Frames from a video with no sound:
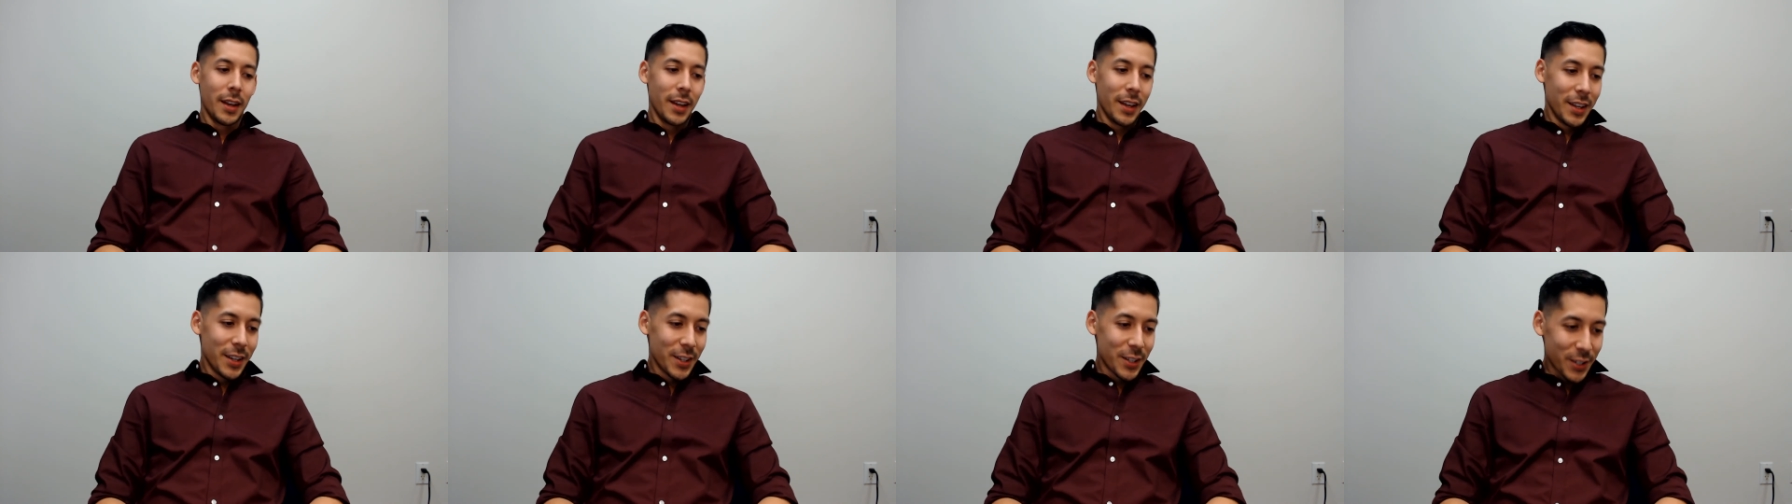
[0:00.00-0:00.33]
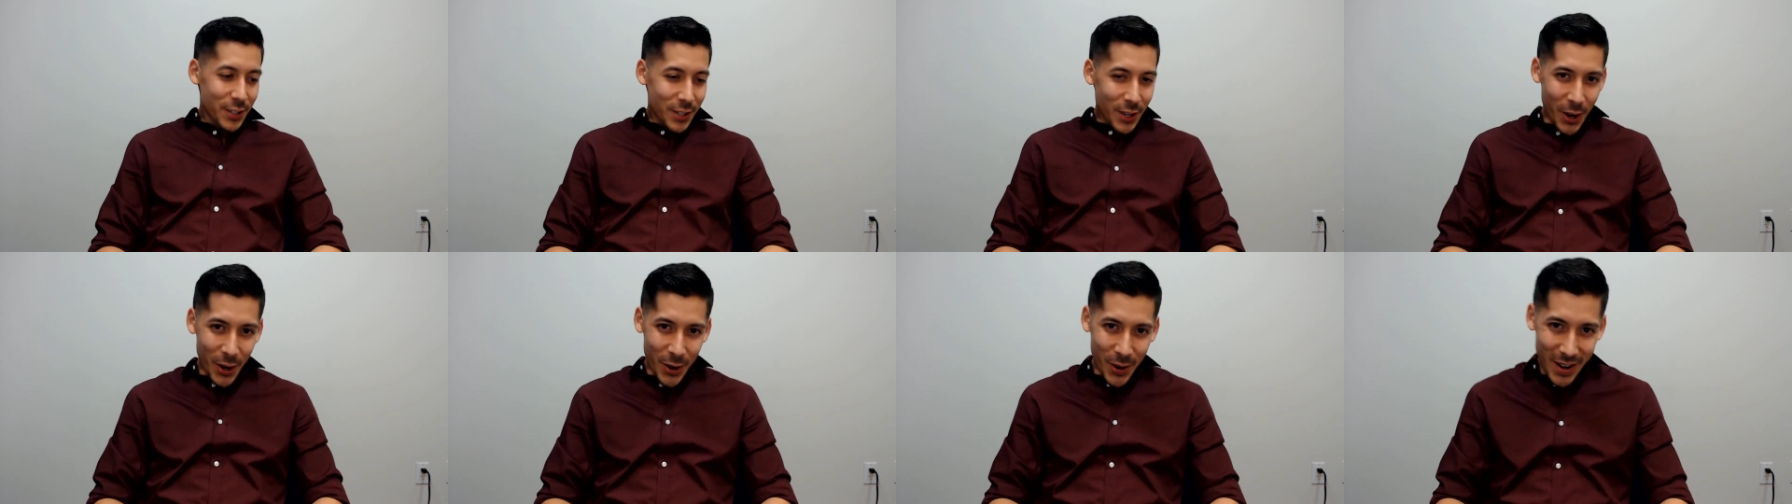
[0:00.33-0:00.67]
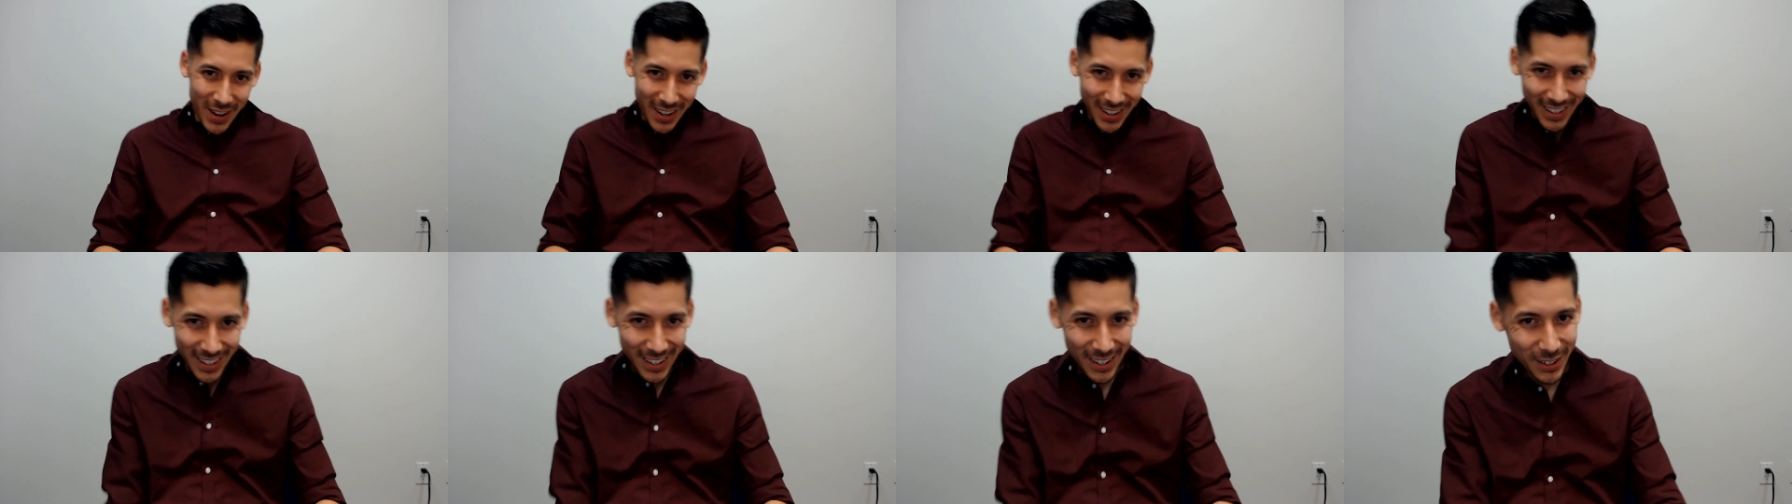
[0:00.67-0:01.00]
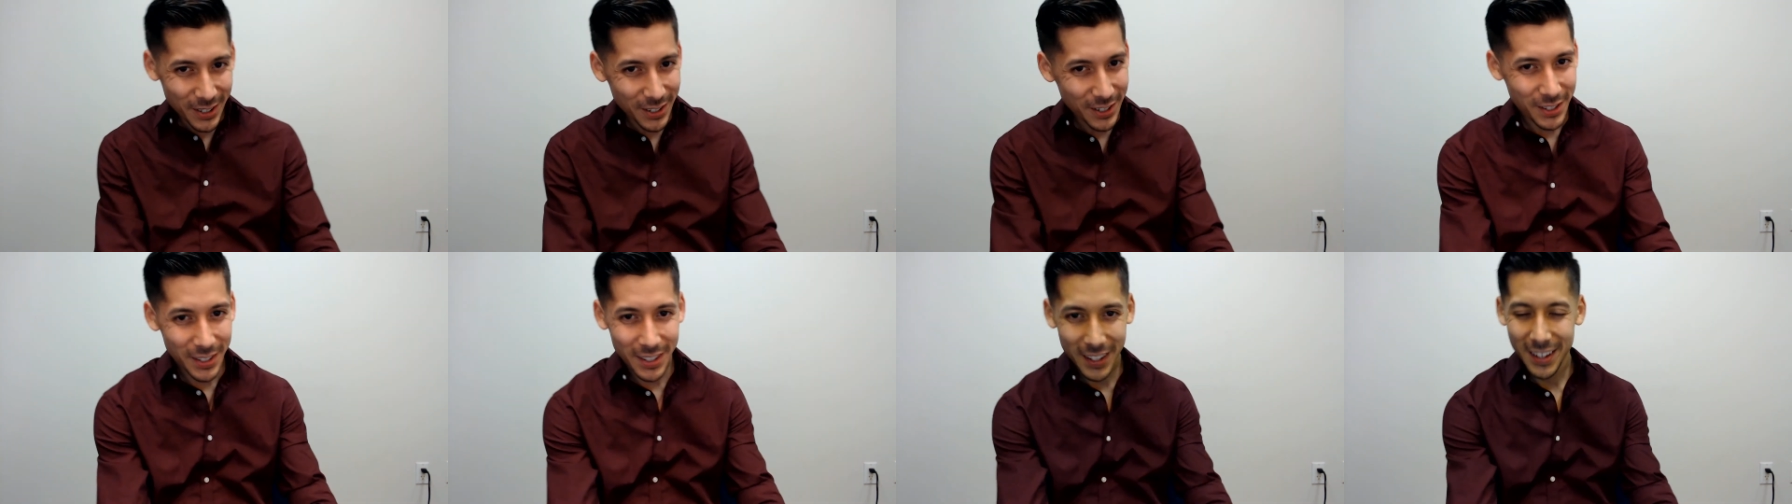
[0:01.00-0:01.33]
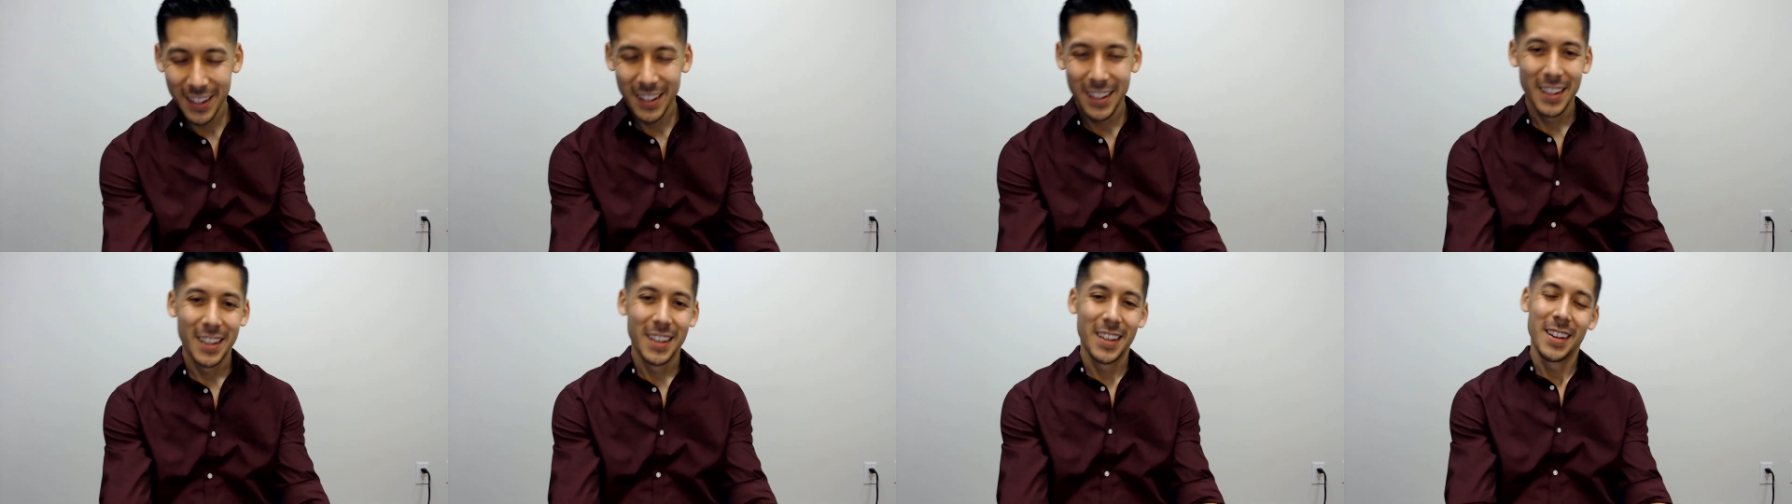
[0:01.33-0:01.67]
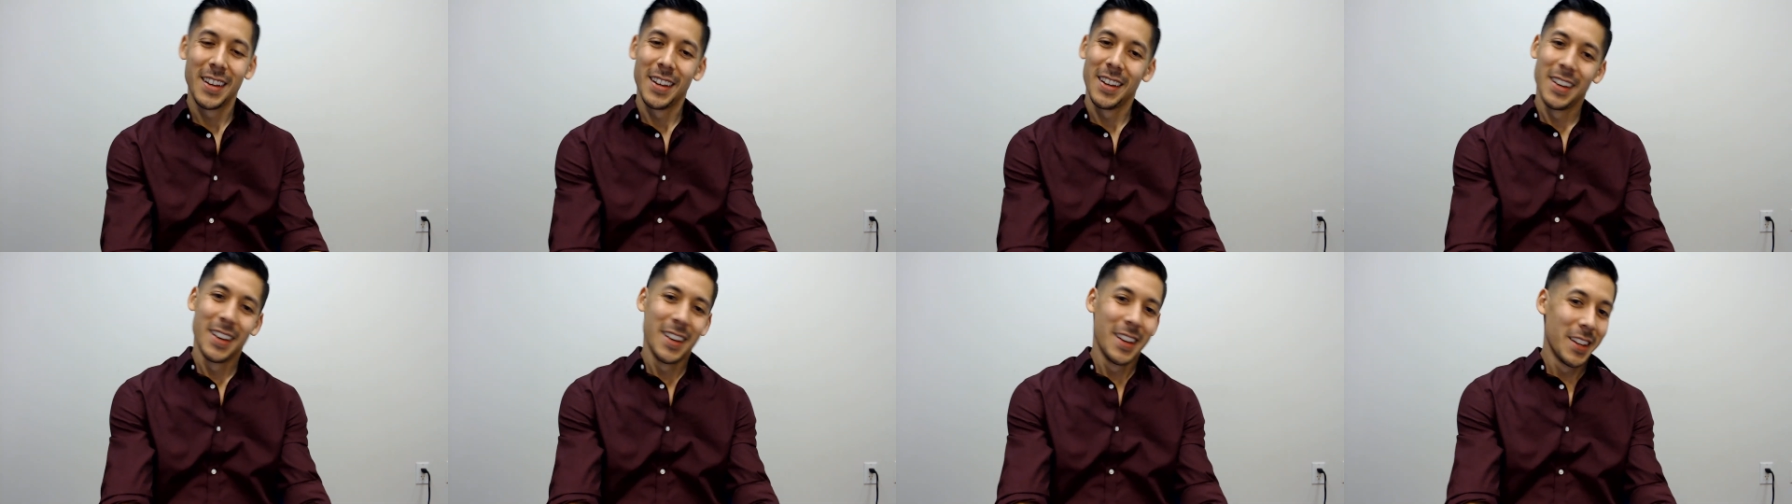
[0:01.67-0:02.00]
So here's
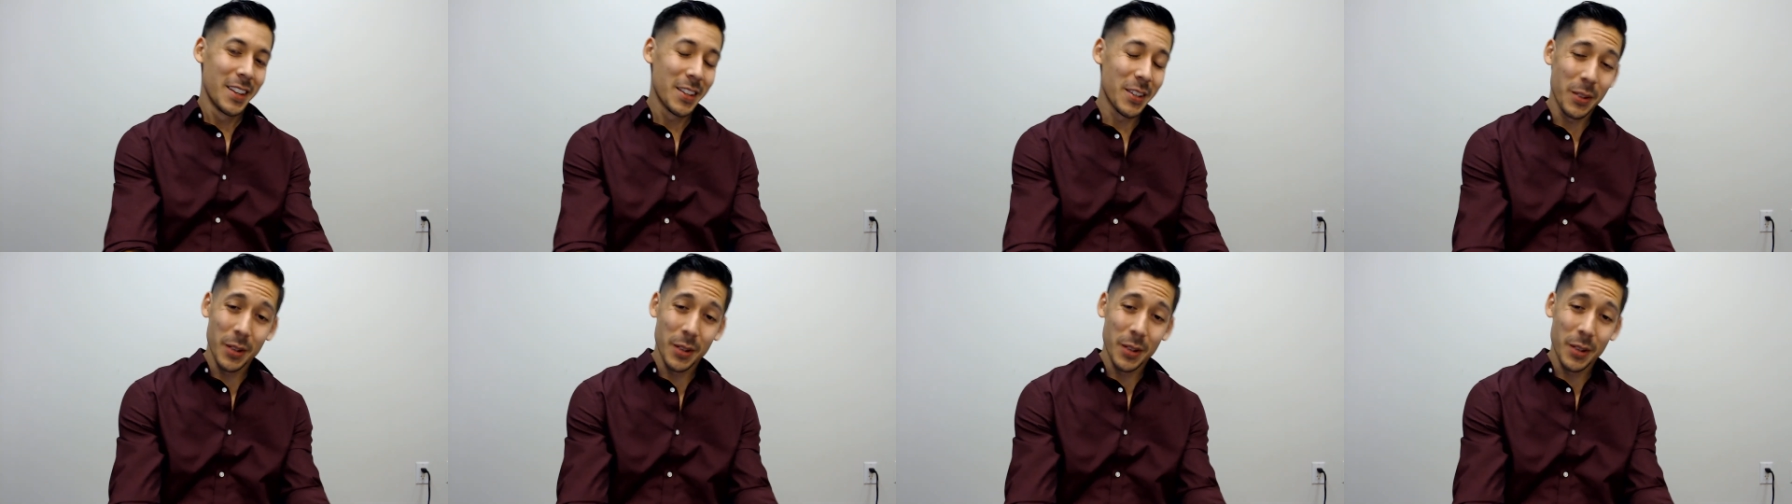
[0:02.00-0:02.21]
so